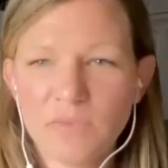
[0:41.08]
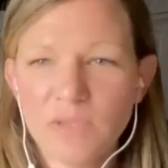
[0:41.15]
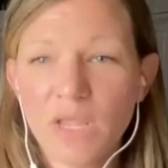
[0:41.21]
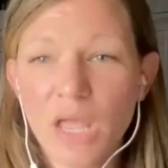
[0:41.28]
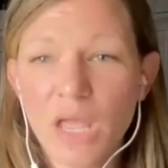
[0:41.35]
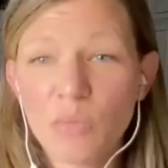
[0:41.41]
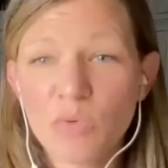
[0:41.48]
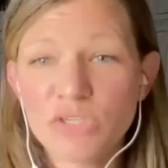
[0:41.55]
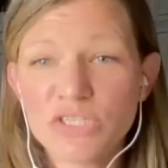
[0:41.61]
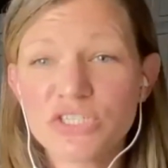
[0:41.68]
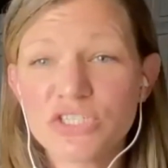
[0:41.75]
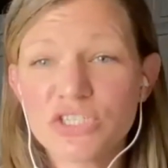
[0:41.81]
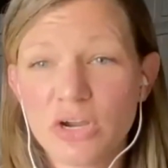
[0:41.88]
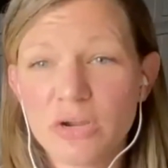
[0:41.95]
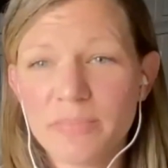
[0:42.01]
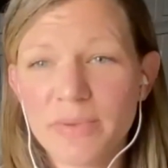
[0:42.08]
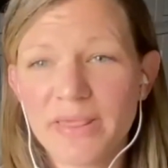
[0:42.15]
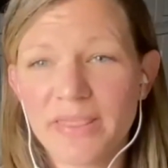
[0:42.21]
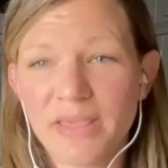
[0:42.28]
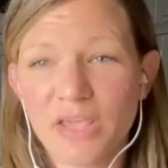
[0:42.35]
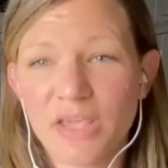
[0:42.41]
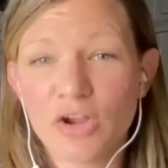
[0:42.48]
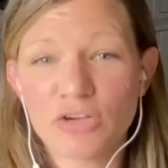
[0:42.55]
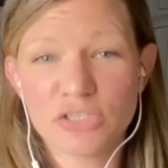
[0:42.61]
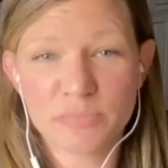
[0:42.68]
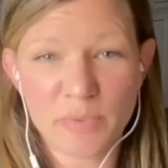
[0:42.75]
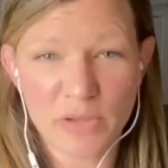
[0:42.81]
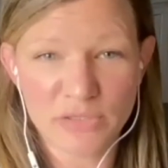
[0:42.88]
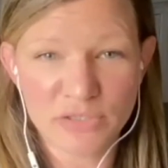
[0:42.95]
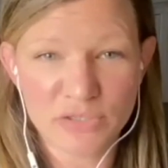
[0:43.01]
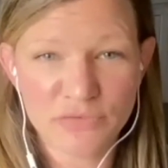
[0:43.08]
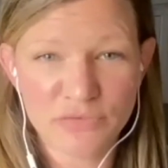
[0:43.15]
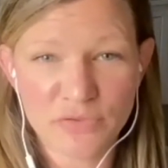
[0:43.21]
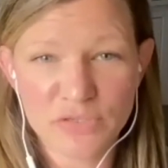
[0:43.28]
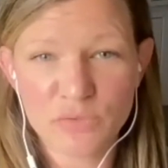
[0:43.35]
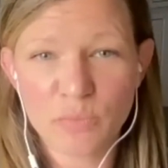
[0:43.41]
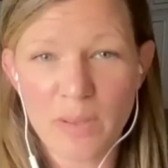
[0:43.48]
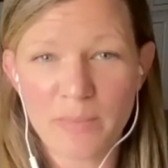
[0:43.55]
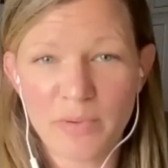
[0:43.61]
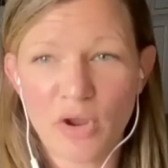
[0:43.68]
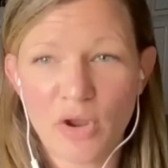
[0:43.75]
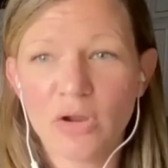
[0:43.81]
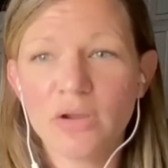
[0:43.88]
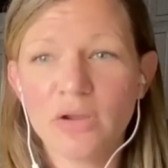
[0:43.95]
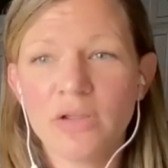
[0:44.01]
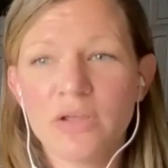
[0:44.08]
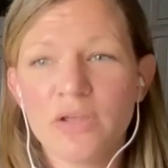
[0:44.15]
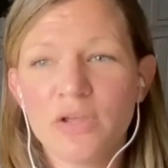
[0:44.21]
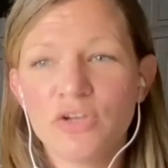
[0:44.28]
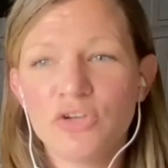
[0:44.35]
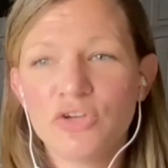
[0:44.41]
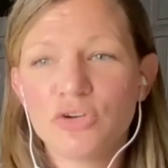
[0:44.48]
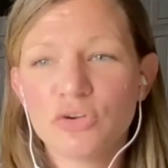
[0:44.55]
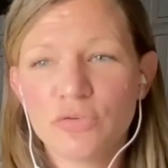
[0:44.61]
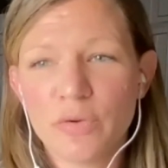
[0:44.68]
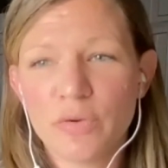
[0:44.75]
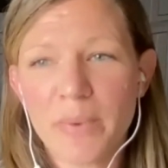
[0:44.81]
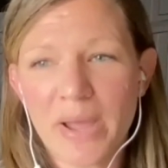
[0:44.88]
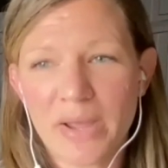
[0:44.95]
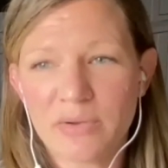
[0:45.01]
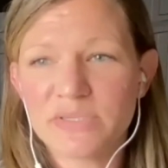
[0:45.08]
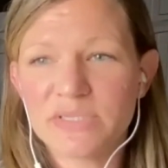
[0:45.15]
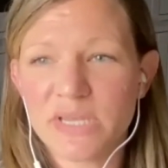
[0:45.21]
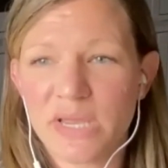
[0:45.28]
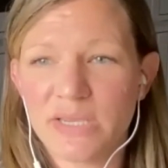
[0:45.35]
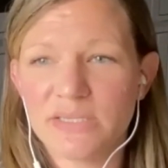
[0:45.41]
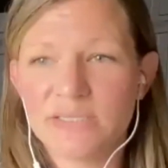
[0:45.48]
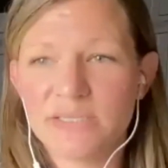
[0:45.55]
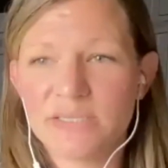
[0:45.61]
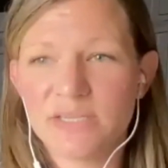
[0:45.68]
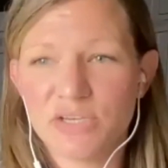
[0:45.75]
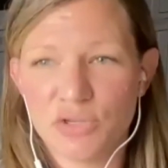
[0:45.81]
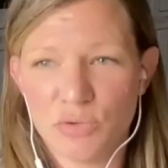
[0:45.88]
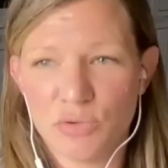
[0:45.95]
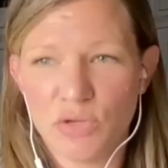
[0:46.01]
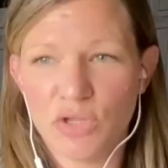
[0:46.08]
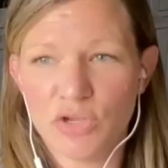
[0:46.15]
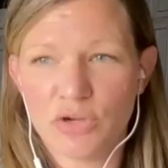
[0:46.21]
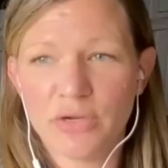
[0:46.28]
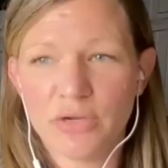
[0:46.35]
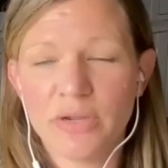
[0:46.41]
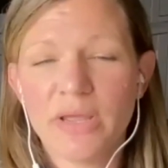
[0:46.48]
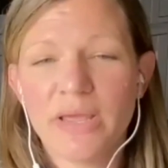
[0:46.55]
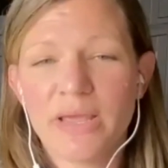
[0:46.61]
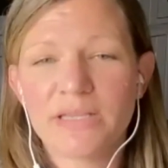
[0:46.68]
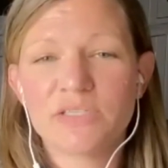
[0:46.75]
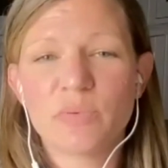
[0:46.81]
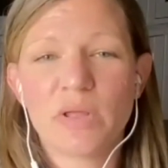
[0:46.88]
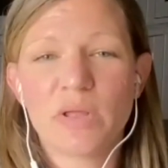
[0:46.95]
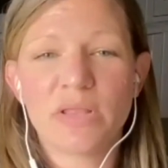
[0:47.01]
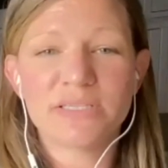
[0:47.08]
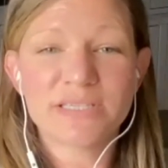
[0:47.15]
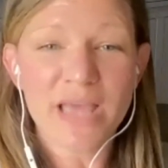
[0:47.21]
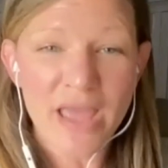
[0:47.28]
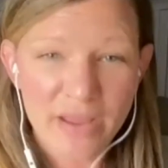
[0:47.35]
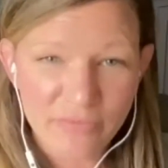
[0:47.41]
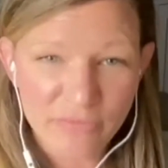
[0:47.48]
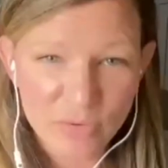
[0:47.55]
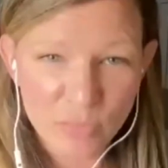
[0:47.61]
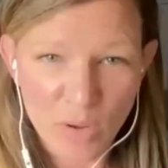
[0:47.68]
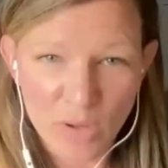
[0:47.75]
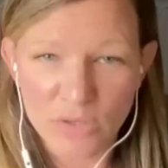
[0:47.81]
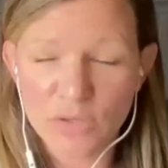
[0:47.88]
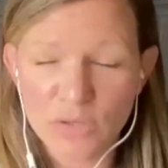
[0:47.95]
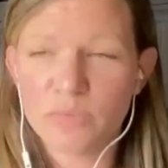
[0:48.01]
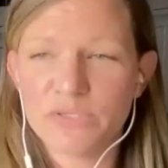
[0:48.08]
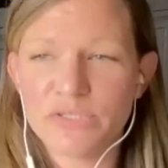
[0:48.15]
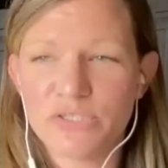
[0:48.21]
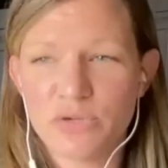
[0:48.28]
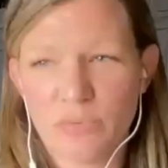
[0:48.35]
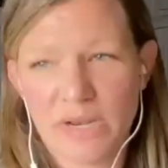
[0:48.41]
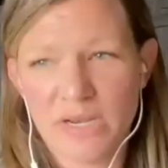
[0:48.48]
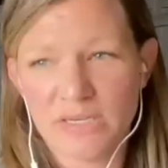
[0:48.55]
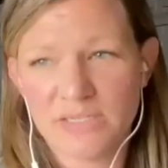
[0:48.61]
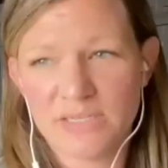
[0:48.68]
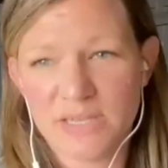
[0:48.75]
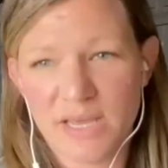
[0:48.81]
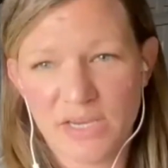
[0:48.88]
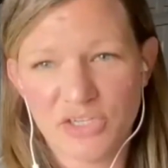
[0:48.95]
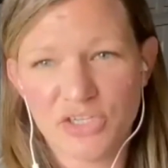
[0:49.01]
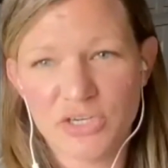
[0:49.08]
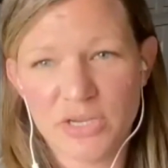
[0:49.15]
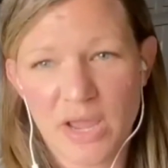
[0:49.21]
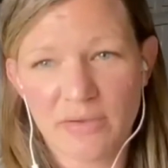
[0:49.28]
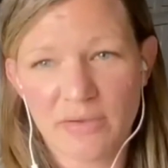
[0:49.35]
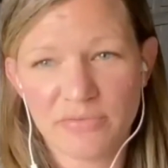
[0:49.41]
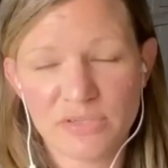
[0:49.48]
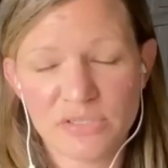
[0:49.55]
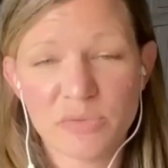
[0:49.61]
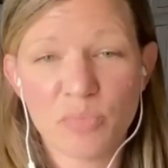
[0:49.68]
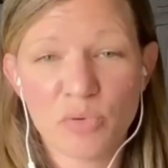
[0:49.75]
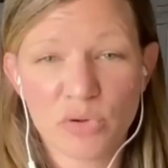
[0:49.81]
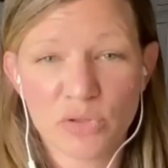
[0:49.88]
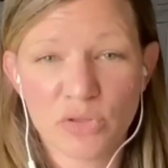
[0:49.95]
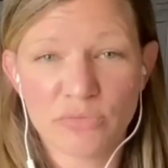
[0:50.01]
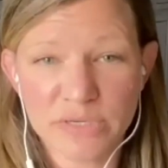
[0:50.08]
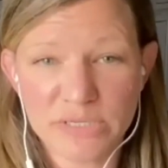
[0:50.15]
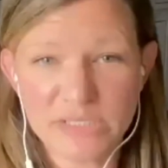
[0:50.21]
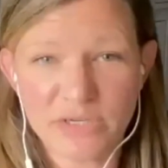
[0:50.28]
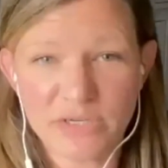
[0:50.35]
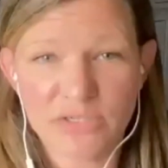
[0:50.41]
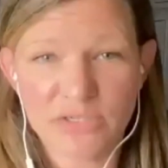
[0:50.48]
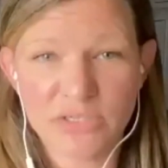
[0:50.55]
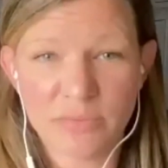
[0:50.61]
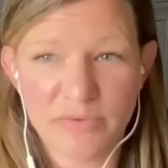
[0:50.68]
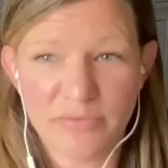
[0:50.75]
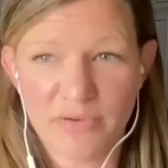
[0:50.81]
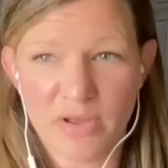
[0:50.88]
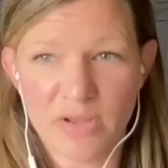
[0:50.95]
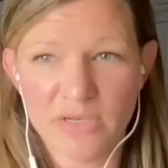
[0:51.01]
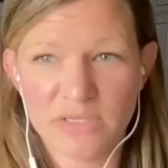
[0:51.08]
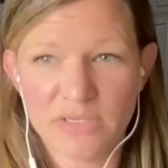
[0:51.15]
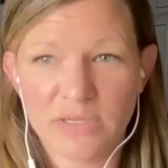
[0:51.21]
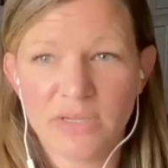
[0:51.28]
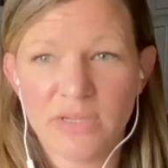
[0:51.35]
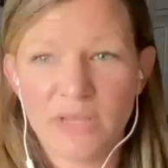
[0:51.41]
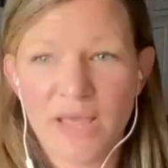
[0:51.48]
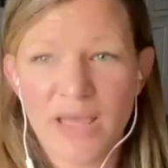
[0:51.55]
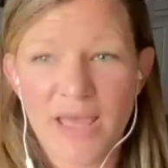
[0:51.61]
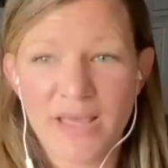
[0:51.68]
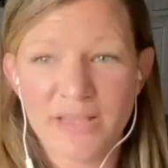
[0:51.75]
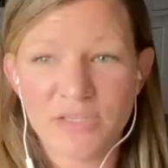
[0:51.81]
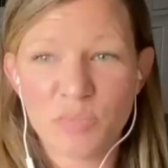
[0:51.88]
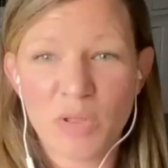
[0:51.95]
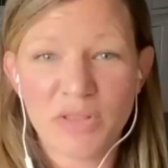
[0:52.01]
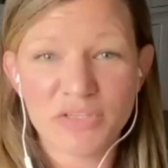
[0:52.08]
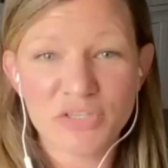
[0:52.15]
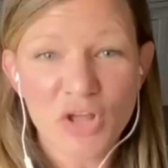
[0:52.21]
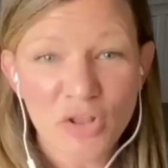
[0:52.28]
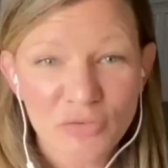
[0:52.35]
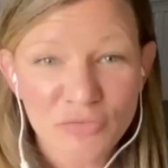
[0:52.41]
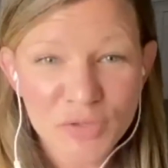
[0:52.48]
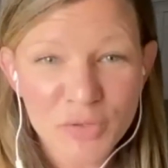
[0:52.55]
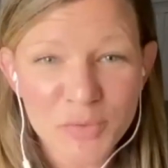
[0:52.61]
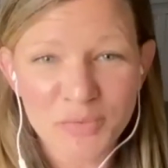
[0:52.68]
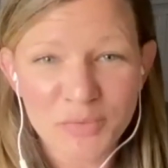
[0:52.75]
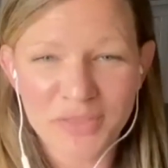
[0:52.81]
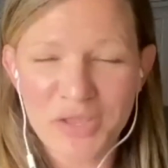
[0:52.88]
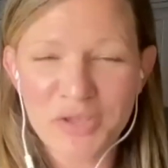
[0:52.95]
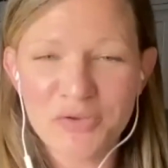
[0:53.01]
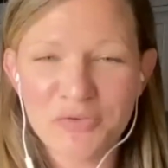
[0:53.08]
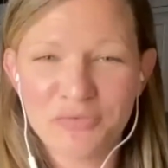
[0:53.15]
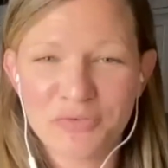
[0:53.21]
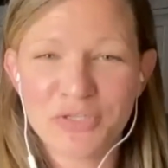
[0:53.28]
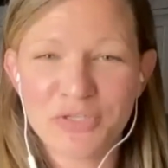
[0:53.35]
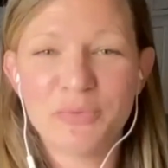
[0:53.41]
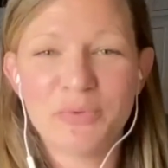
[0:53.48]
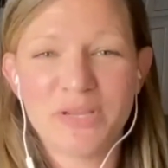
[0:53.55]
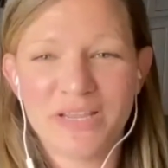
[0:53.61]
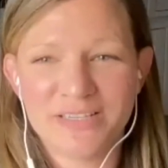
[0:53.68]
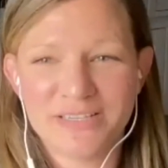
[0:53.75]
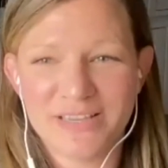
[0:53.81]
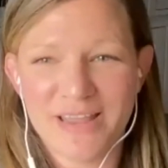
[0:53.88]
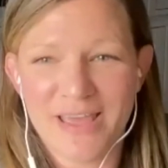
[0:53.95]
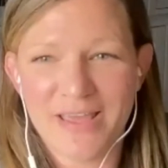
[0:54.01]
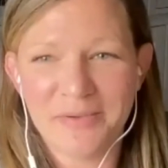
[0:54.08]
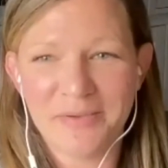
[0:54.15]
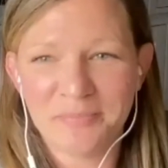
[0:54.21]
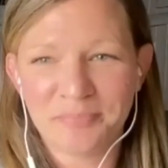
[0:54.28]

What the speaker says: I want to start by thanking our sponsors for this webinar, Neurocrim Biosciences and Unicure, as well as everyone who has donated to the HDF to support the research that we fund, as well as all of you. Thank you for tuning in today.